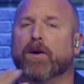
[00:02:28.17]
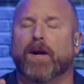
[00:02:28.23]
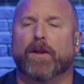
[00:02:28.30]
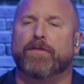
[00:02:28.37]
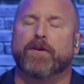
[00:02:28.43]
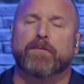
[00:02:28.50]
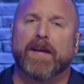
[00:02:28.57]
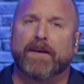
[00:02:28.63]
I don't
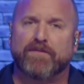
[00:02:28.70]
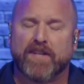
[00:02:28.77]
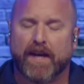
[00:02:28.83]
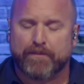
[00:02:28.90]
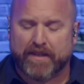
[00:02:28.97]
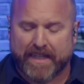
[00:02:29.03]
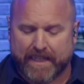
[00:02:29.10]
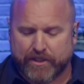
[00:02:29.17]
think we have
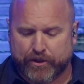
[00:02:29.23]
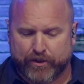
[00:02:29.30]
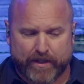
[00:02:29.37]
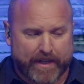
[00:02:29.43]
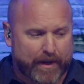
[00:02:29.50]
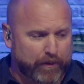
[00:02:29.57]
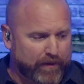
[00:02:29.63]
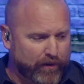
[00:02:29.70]
time to get to
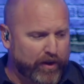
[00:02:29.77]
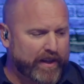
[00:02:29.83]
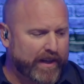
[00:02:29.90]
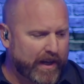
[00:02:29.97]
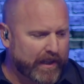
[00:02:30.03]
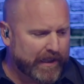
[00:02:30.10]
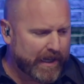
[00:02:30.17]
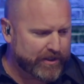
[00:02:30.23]
today. We've already
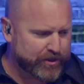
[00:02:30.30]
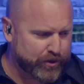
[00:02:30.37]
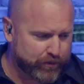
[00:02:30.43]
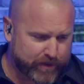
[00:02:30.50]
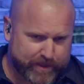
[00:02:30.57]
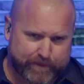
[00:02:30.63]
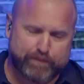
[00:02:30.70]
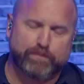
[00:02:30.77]
got a lot of
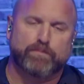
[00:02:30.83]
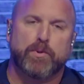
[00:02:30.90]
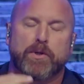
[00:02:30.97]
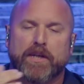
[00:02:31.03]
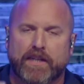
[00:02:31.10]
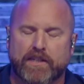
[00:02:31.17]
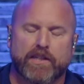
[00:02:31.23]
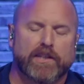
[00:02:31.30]
stories
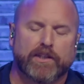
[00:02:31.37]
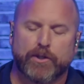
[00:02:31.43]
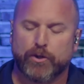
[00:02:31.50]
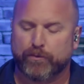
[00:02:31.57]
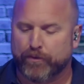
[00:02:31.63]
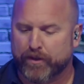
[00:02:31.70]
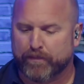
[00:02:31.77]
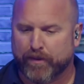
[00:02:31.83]
put into the queue
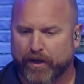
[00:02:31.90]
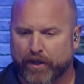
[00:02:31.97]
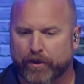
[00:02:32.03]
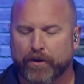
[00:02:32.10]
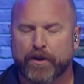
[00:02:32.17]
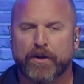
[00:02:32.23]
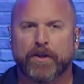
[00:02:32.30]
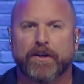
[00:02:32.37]
for tomorrow,